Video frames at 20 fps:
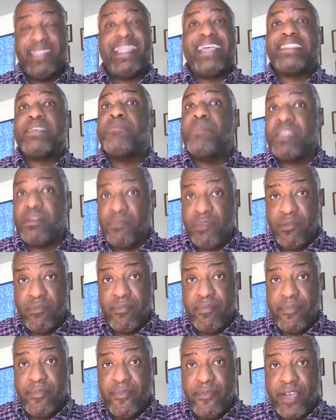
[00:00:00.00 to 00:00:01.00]
That's a minimum,
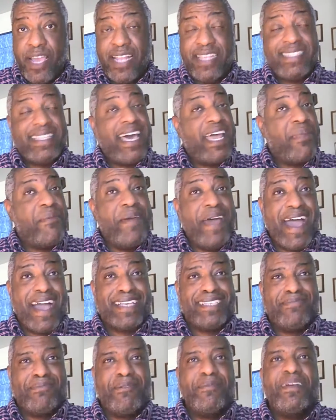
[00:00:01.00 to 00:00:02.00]
right? It's not a
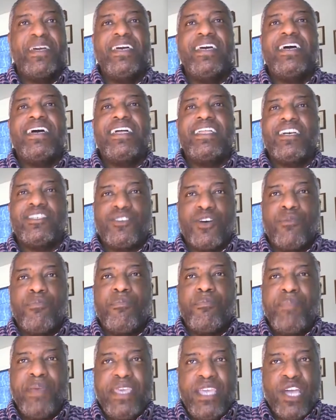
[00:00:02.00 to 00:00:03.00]
maximum. So
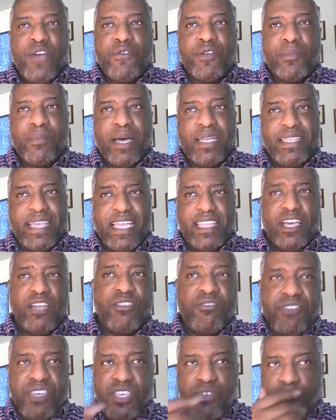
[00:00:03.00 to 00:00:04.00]
be careful about that. The
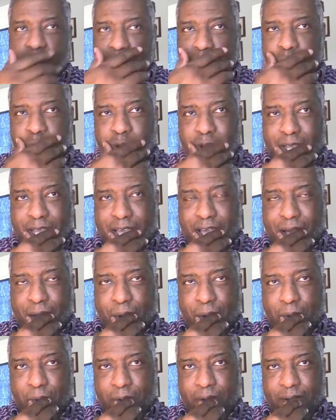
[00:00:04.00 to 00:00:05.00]
other thing you want to work
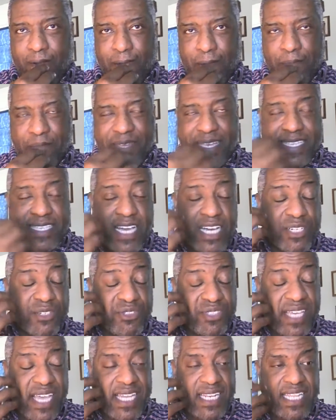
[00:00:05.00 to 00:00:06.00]
out is
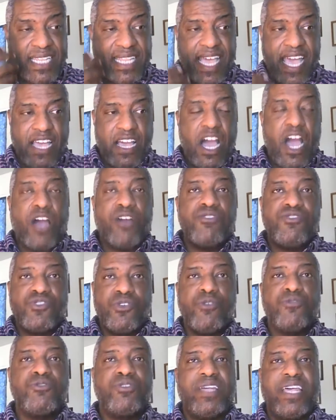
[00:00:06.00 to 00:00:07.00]
understanding that our
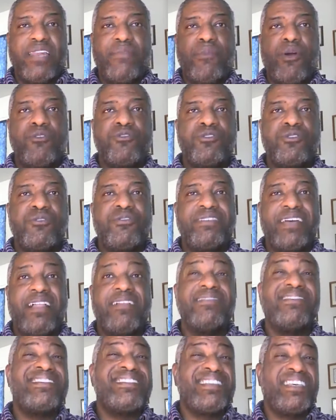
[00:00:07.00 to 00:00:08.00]
social and emotional
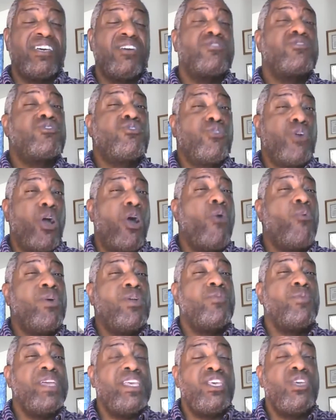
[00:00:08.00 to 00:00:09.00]
intelligence skills grow
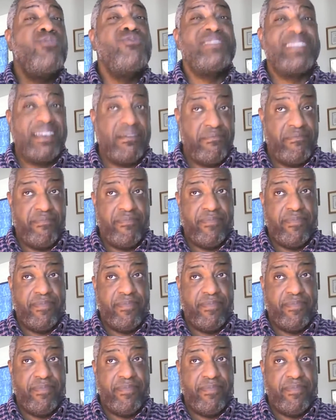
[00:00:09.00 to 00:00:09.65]
when we use them,